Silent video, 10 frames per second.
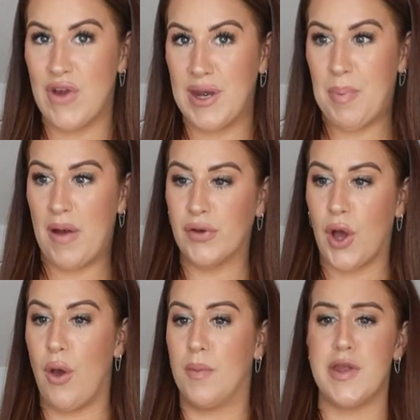red puffer
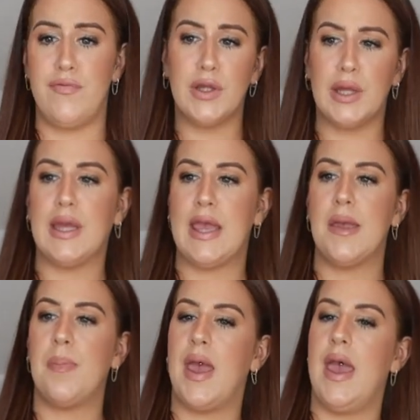coat. I'm definitely going to
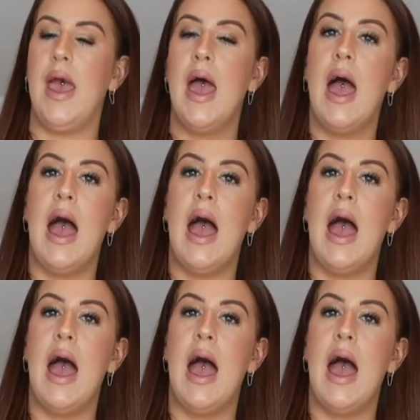keep it.